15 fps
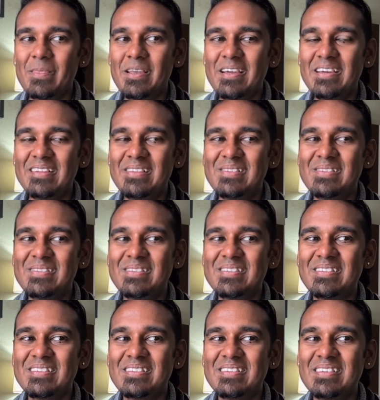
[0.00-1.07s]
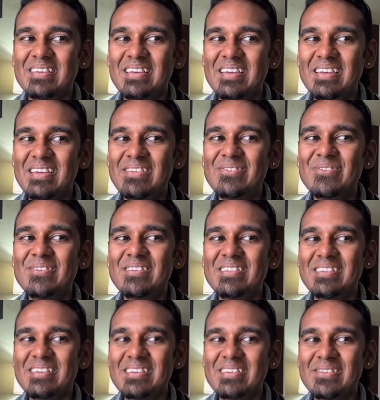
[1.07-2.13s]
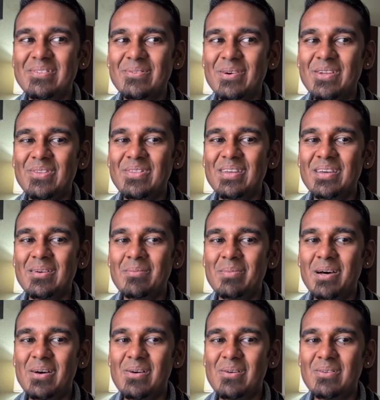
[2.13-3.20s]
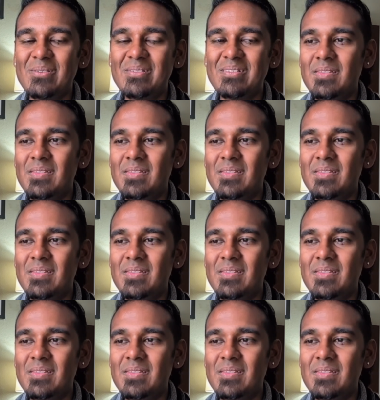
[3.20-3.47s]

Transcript: it's interesting when you think about